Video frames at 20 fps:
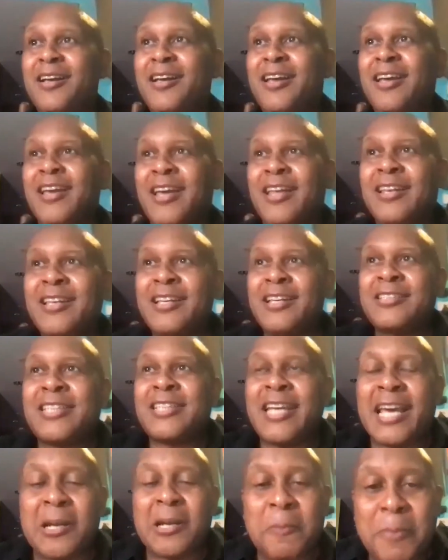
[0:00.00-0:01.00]
unless they
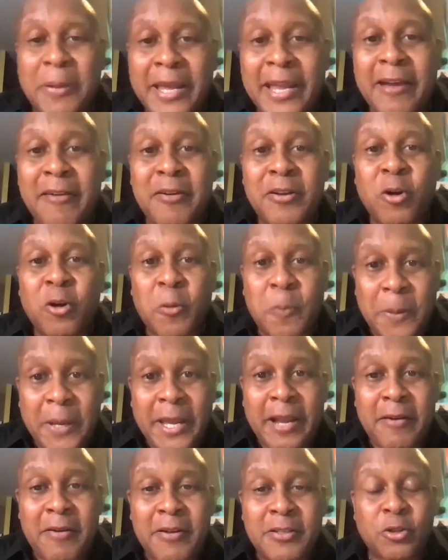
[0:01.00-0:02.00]
had a parent or
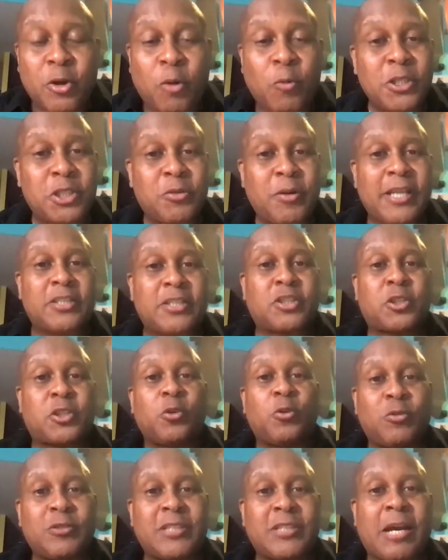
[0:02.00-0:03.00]
parents or went to a
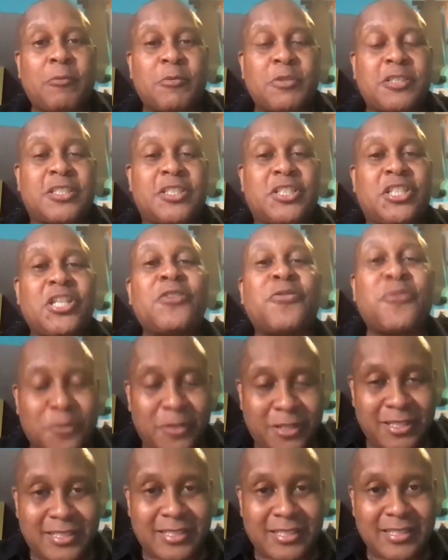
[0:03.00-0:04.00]
school that was
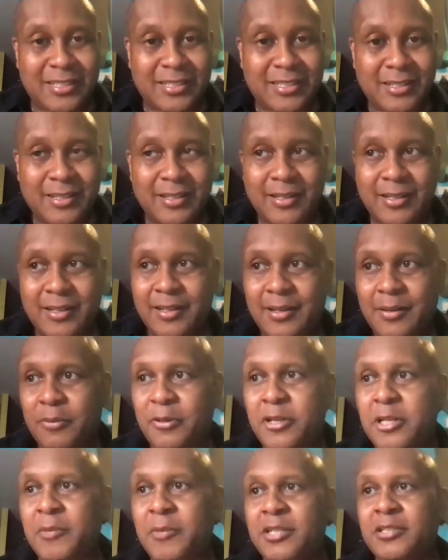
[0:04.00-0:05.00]
different,
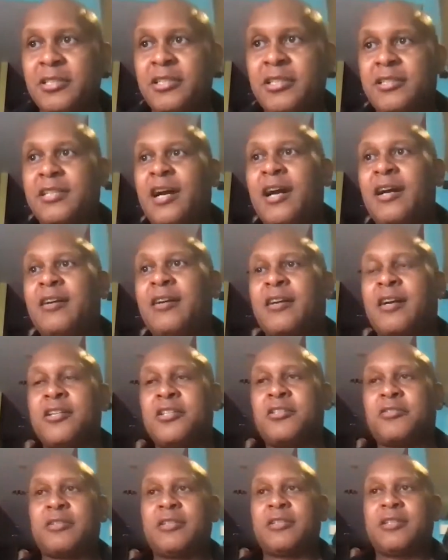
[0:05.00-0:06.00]
pretty much the entire
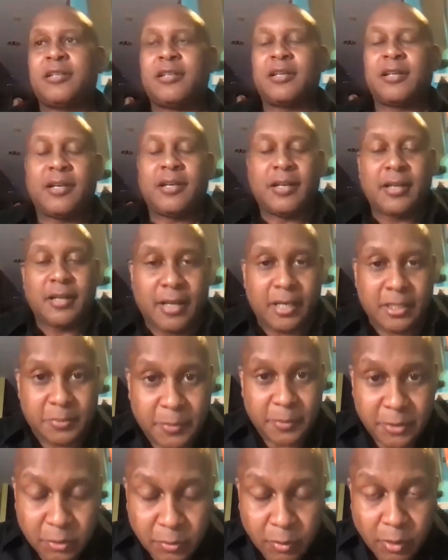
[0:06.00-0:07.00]
country has
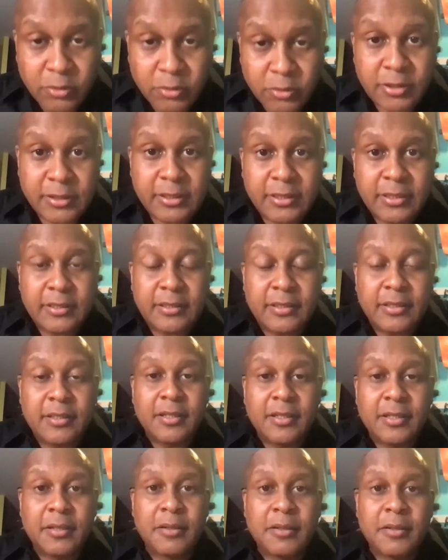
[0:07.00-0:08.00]
been grossly
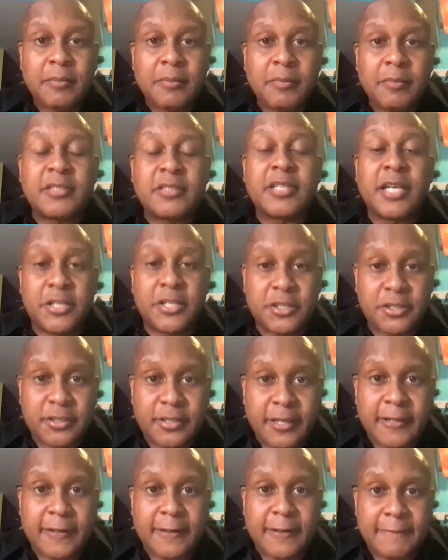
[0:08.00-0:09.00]

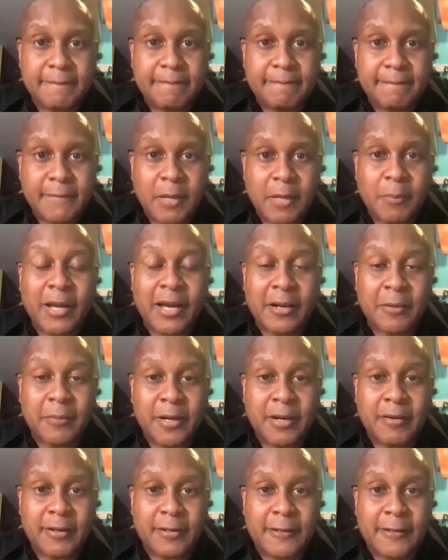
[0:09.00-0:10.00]
miseducated. about
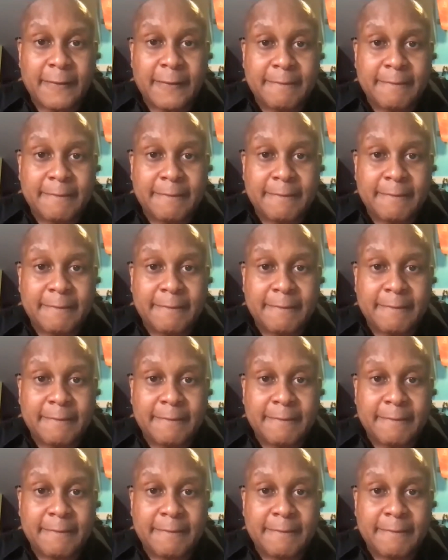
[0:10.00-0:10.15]
America.